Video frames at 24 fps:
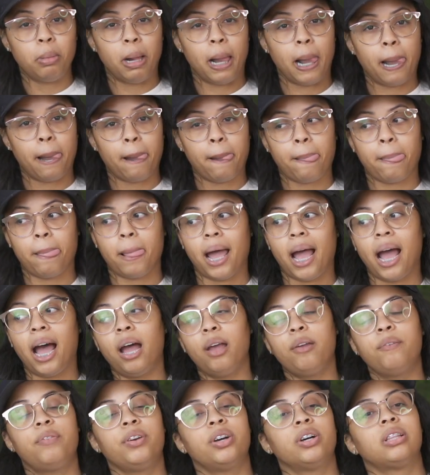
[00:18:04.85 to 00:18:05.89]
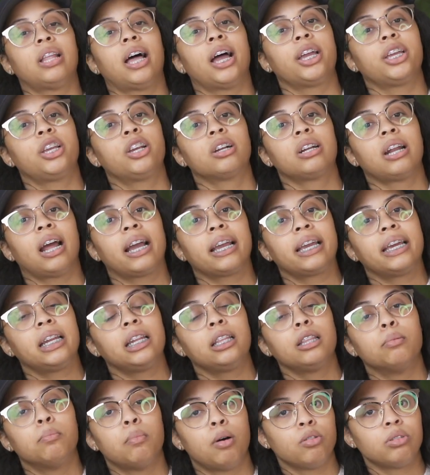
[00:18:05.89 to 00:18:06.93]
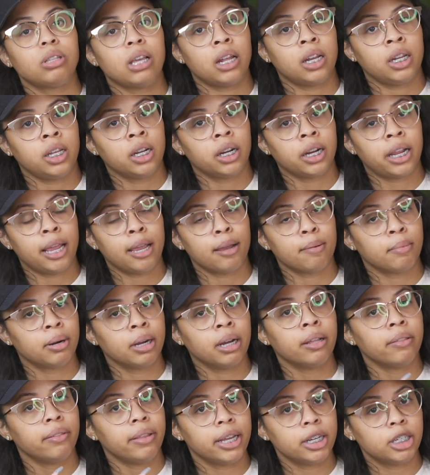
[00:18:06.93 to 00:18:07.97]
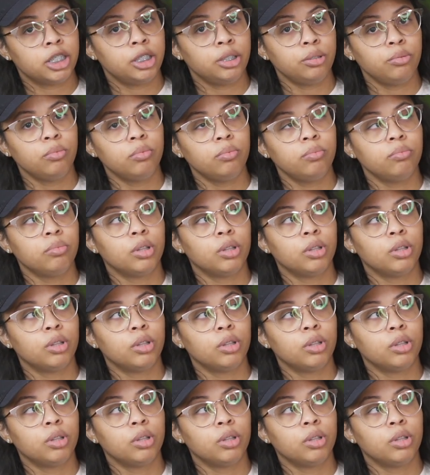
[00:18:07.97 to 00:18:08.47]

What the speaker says: But I feel like you're not getting the most out of your camera unless you